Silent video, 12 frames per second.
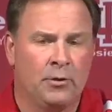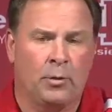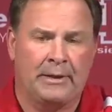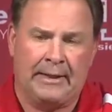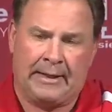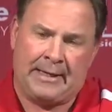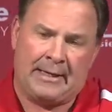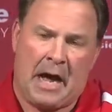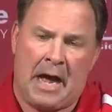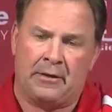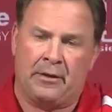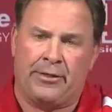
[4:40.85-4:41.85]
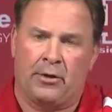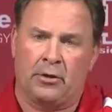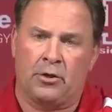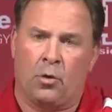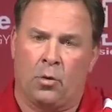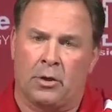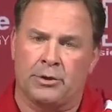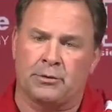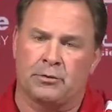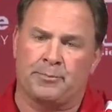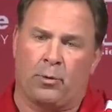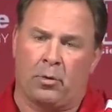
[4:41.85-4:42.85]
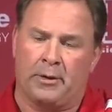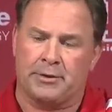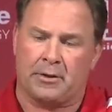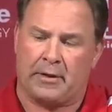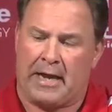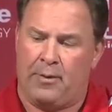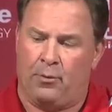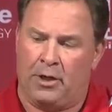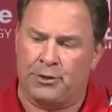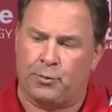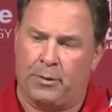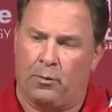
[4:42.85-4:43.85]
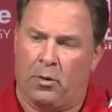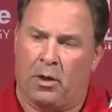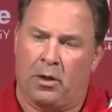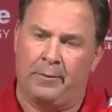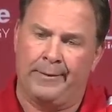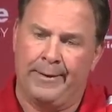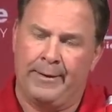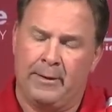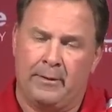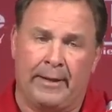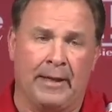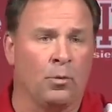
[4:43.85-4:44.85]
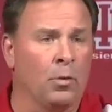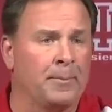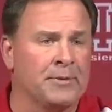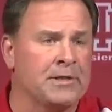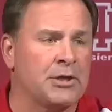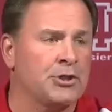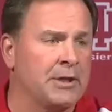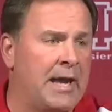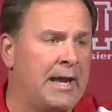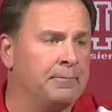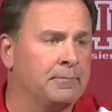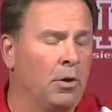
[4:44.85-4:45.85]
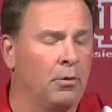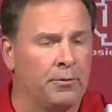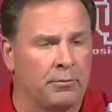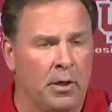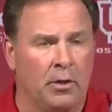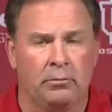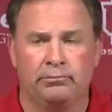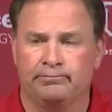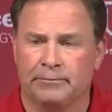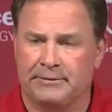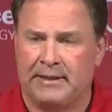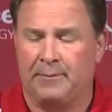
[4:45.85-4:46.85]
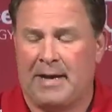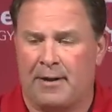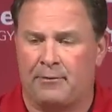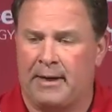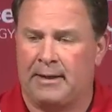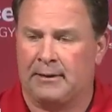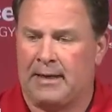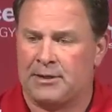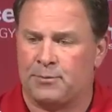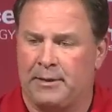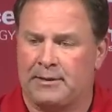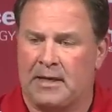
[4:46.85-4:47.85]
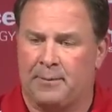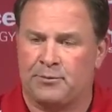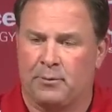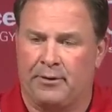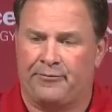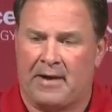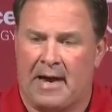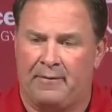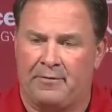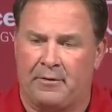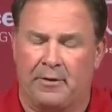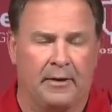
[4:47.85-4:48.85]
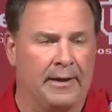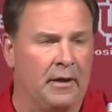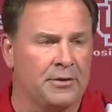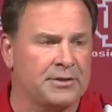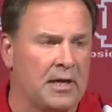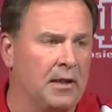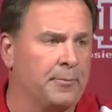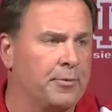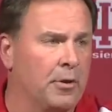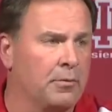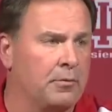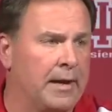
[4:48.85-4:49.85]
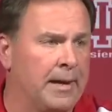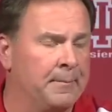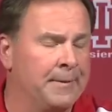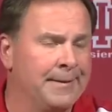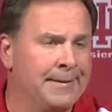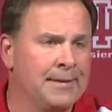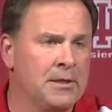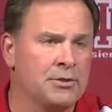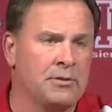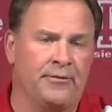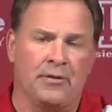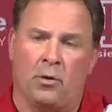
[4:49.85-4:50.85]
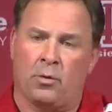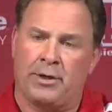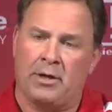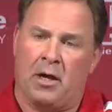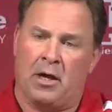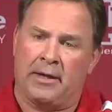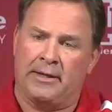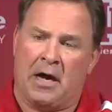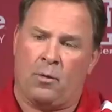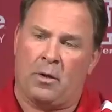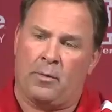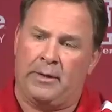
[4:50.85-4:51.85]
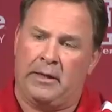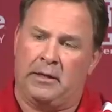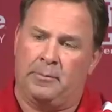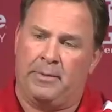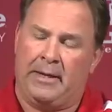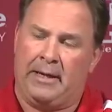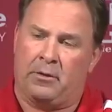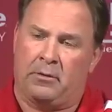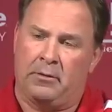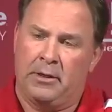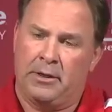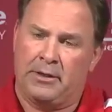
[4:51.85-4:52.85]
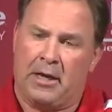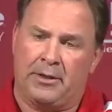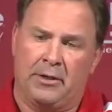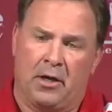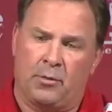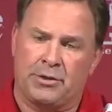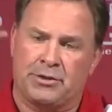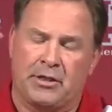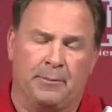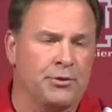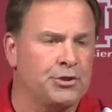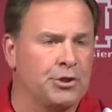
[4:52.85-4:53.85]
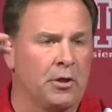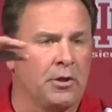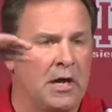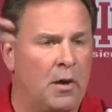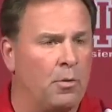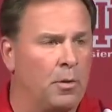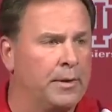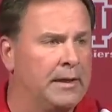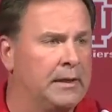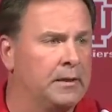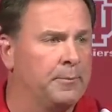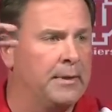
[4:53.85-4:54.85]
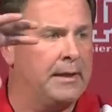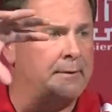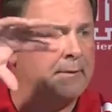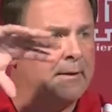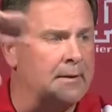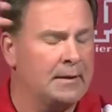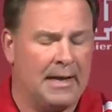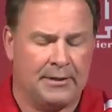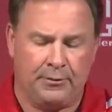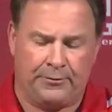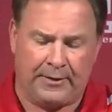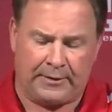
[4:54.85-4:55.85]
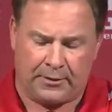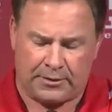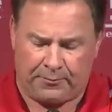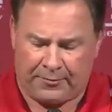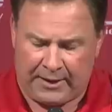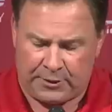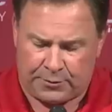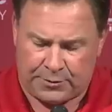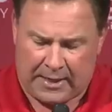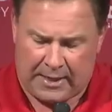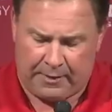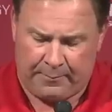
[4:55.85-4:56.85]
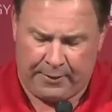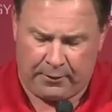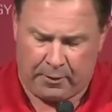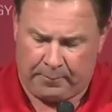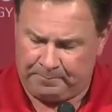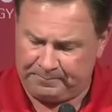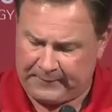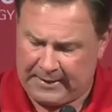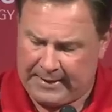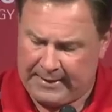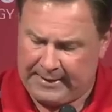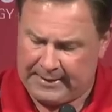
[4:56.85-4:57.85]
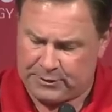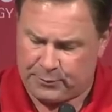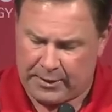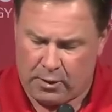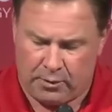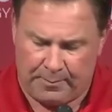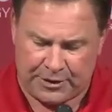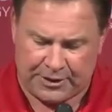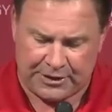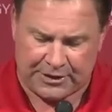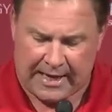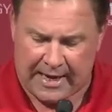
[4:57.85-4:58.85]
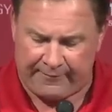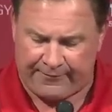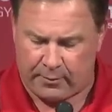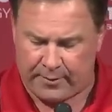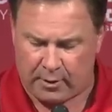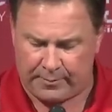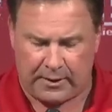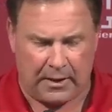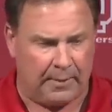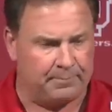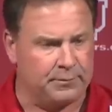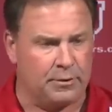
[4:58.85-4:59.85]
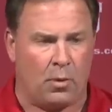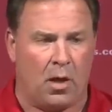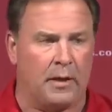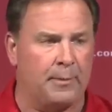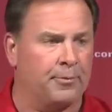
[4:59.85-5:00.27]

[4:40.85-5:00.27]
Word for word: We did get hot in the third quarter, so as poorly as our game was, we were in a one possession game on the road. Team I had rated last week top 25. They're there now, a solid program. So even though we're young and not where we need to be, or not young, we're just immature, not where we need to be, I do think there's some things we're trying to build on. And as we go to Michigan State, before we open it up, quality